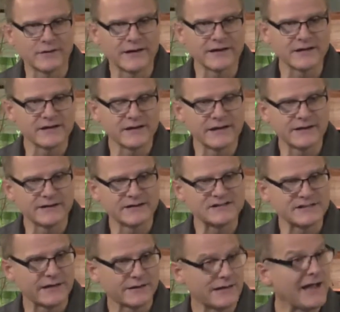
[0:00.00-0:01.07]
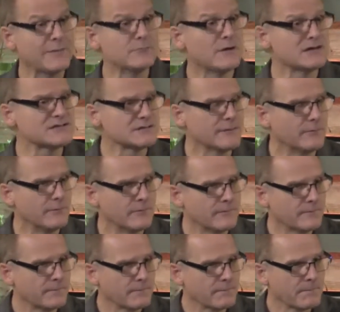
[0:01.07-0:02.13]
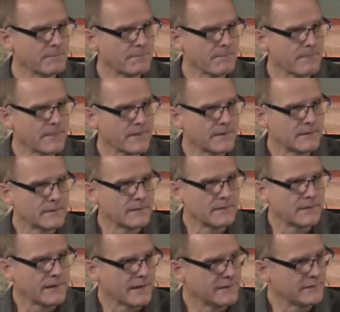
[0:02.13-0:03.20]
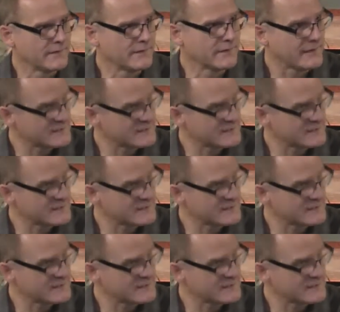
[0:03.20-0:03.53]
And he, and he said, I'm Muslim. And uh,